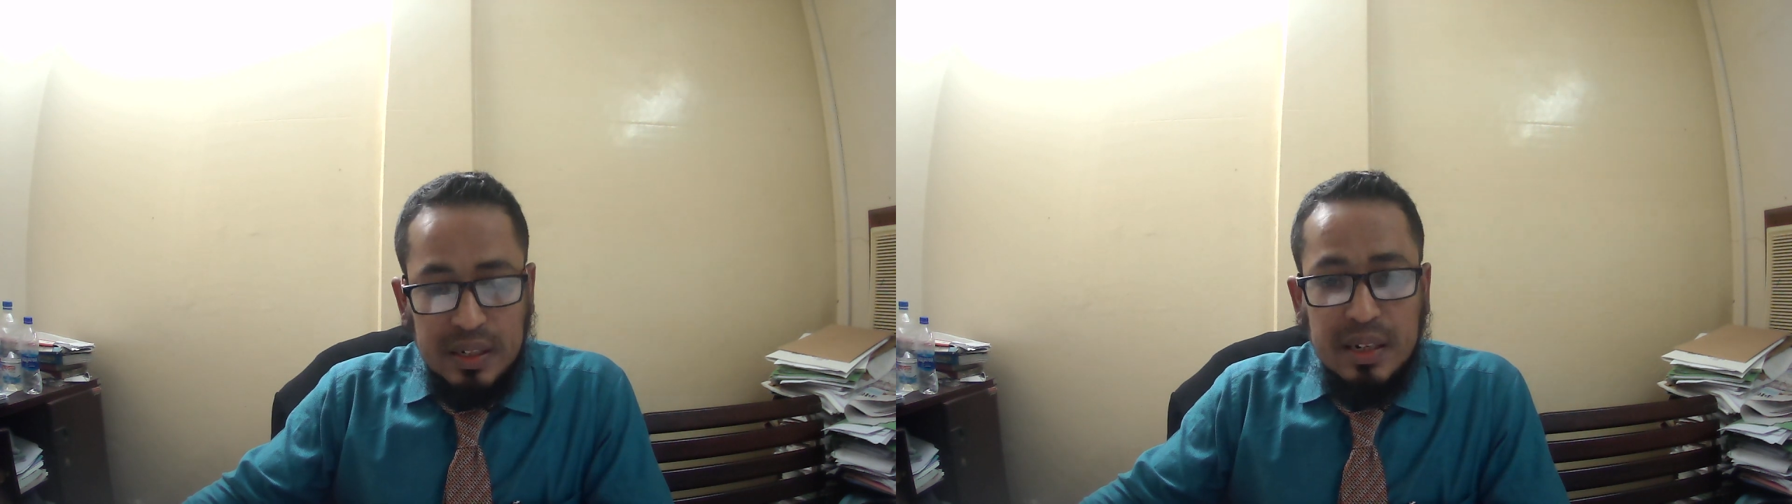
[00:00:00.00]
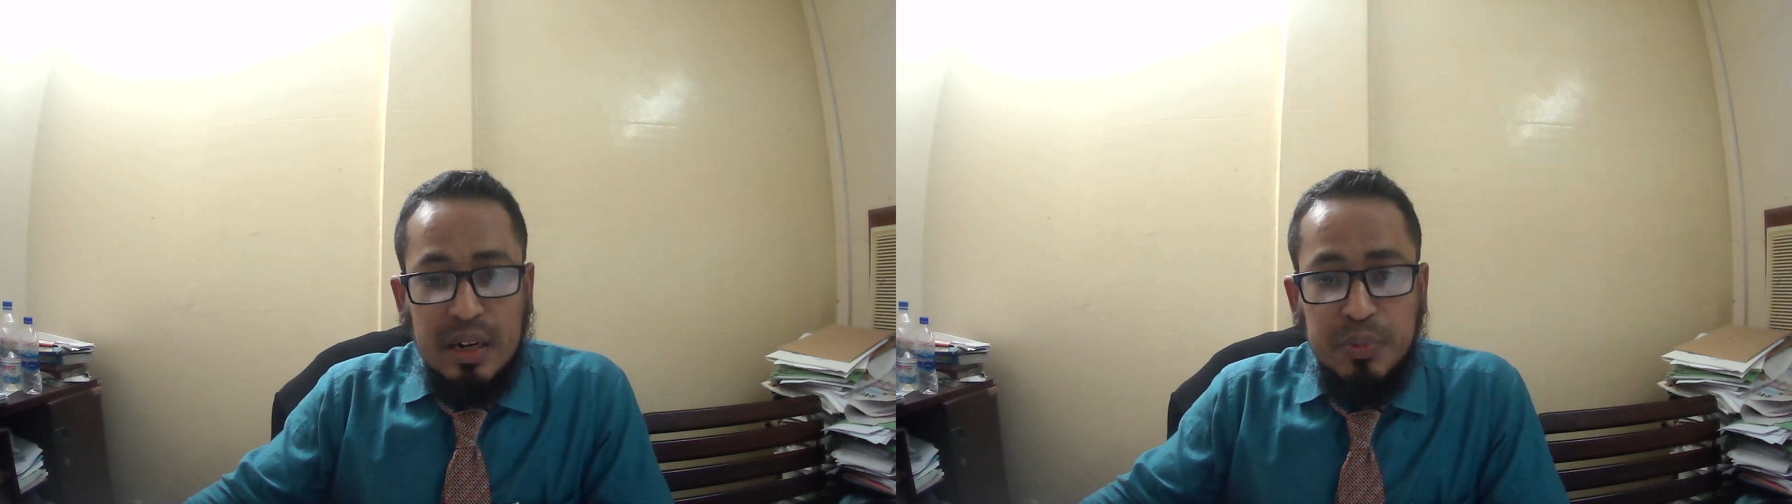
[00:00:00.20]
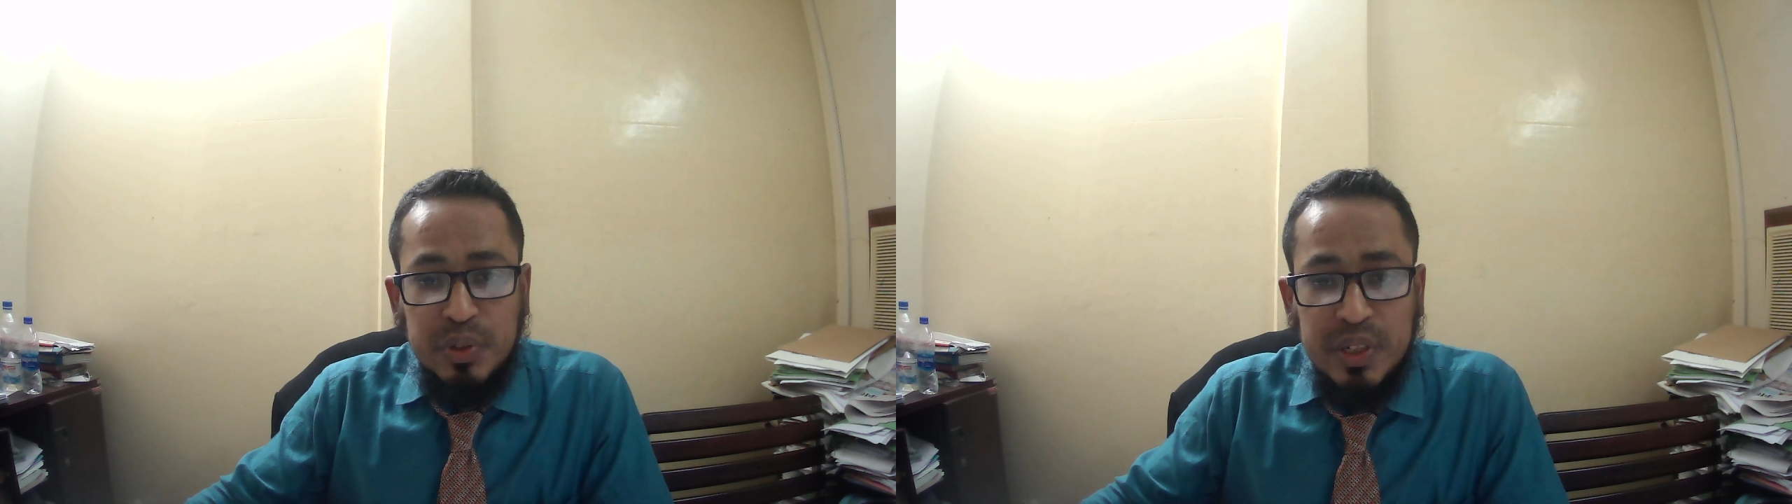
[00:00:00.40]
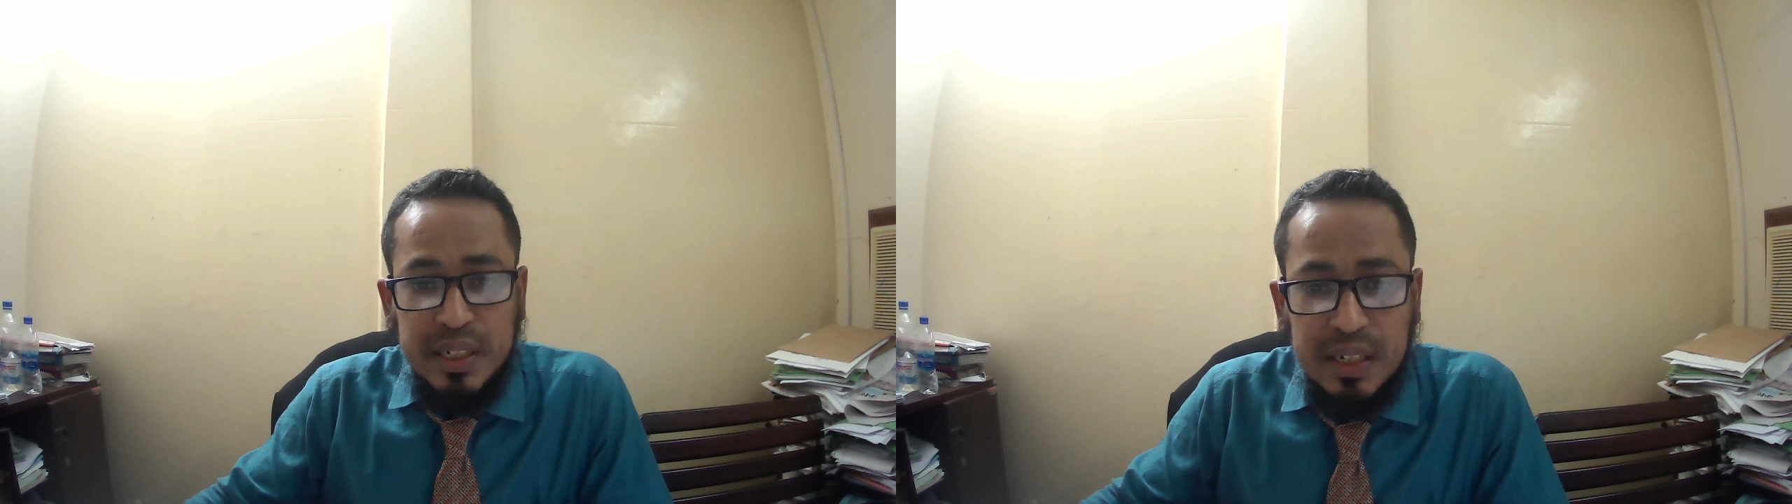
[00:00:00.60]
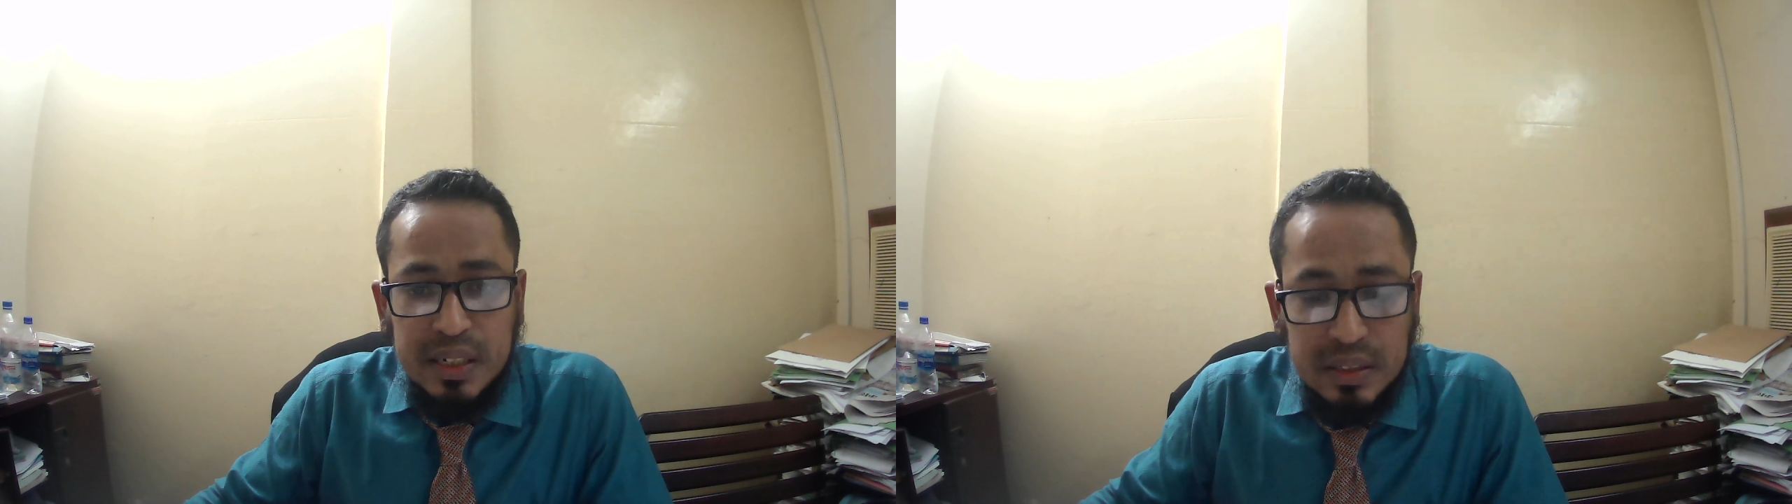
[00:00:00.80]
Up to the
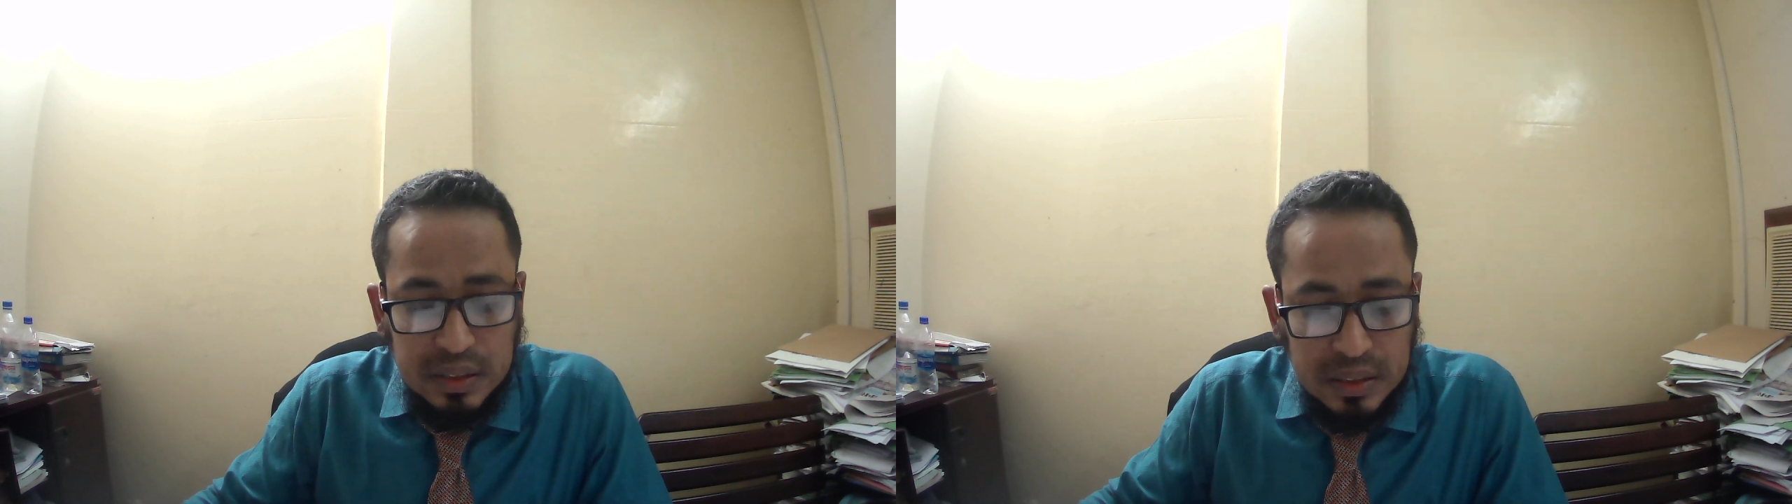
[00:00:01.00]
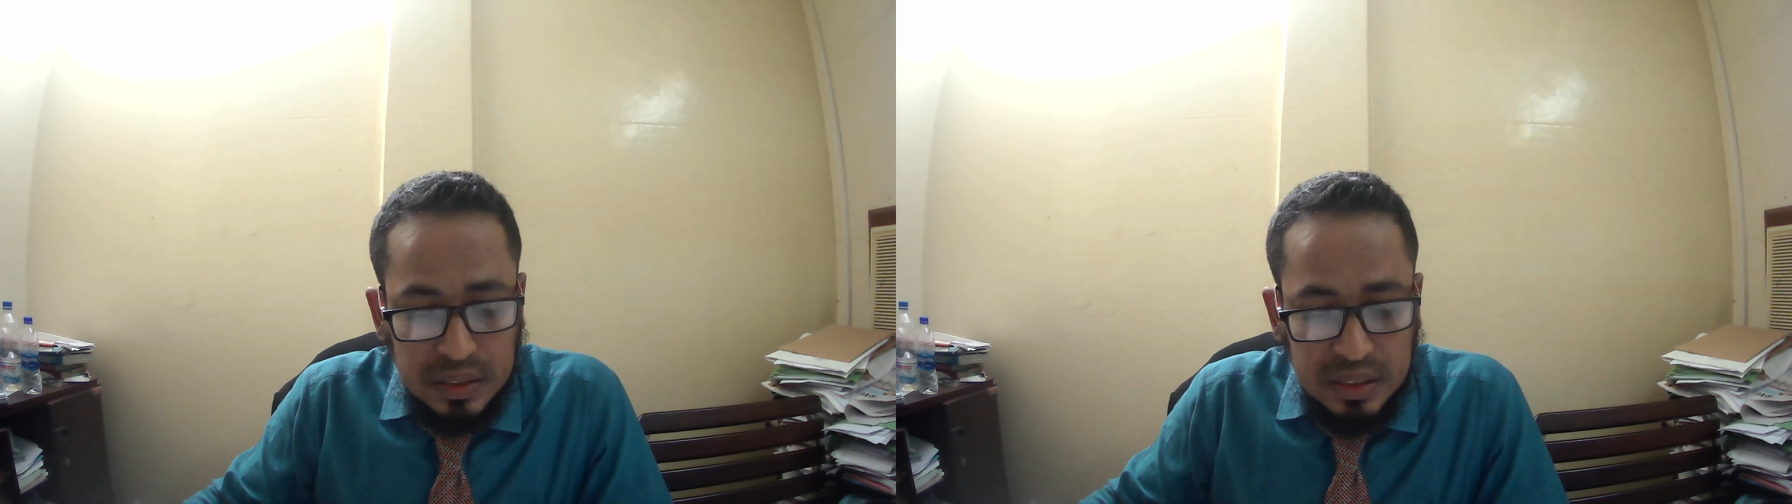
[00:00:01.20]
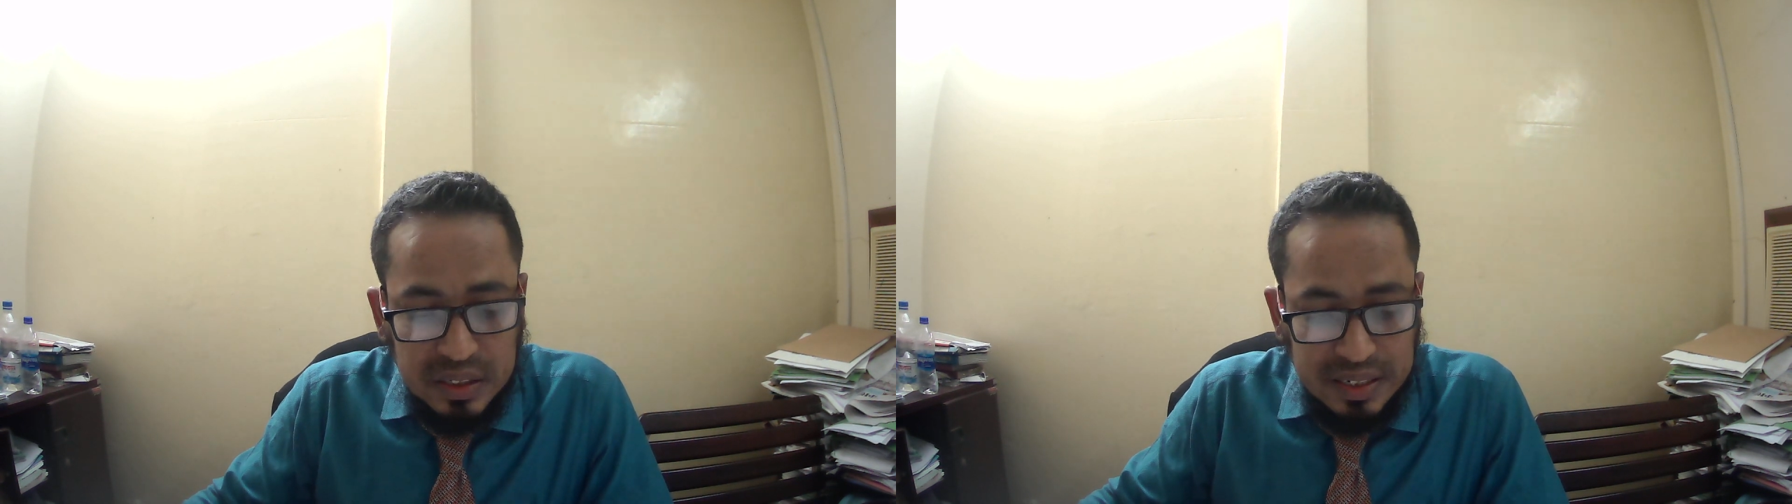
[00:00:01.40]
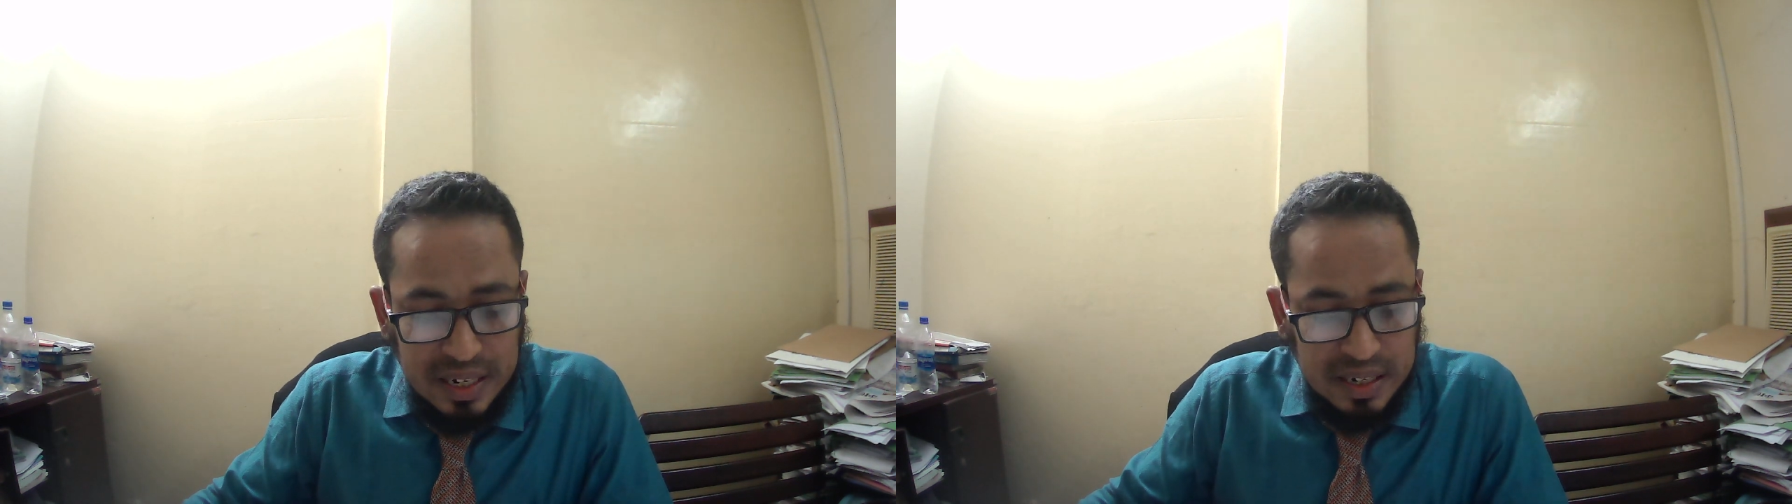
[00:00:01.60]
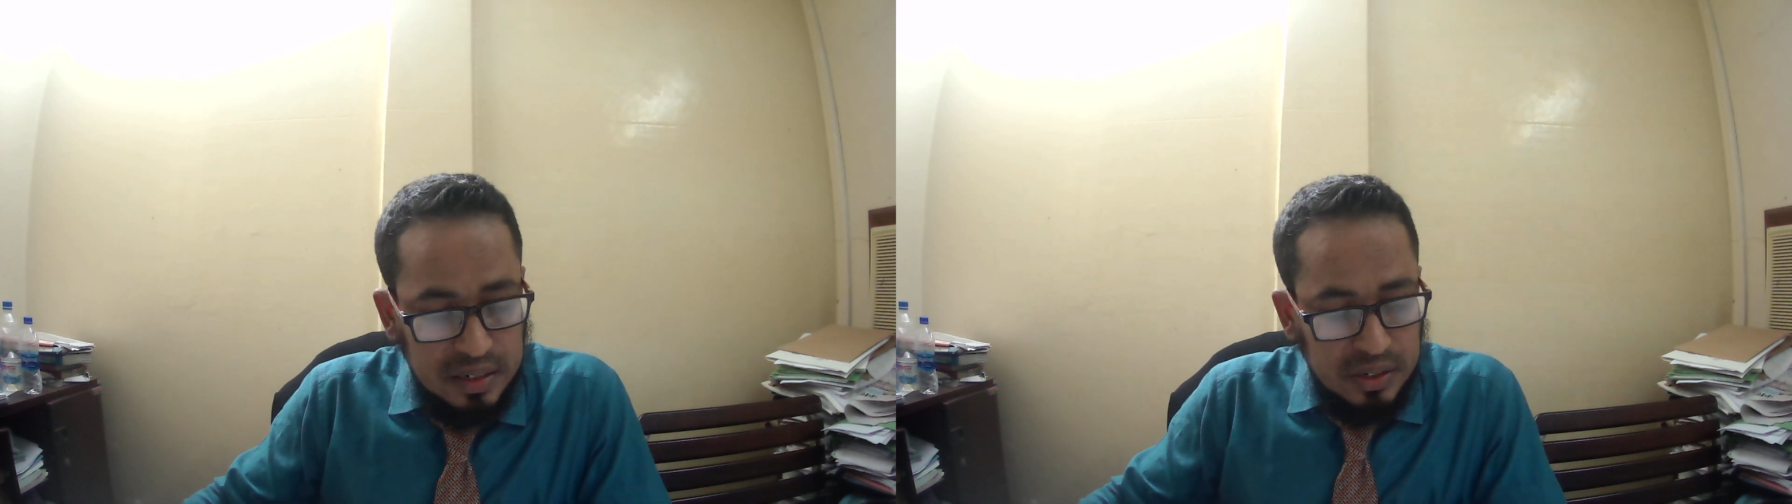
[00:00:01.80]
year
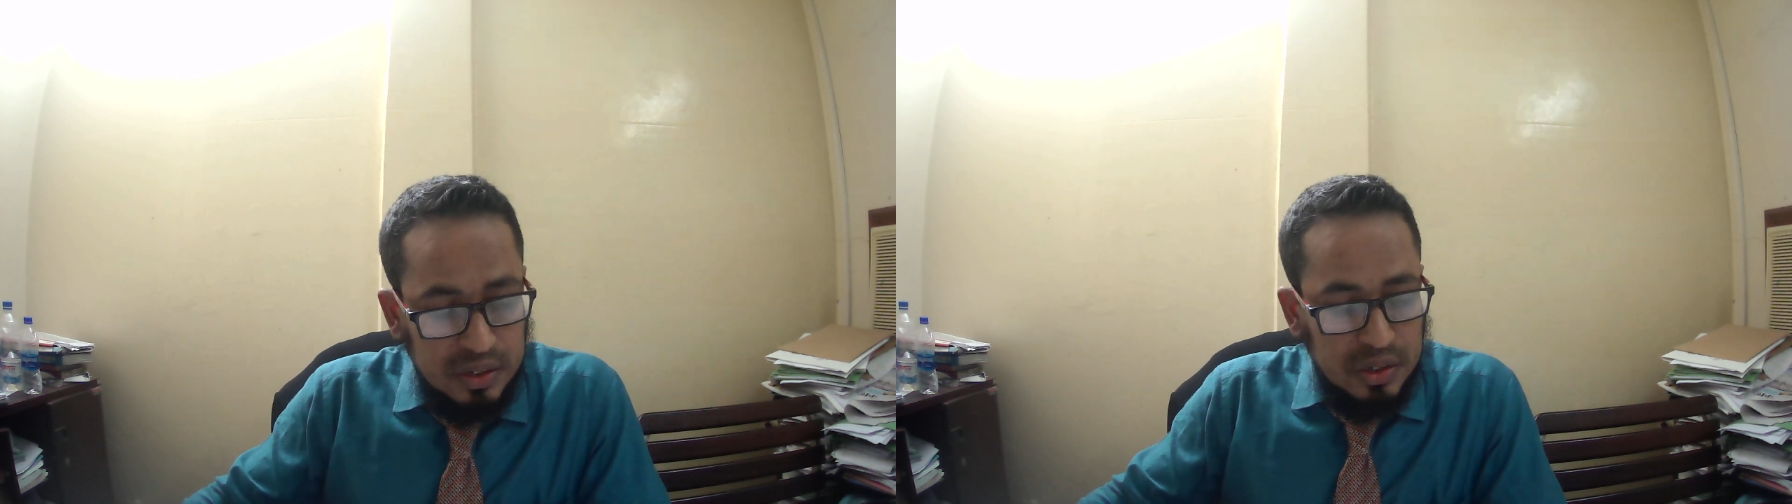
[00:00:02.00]
10,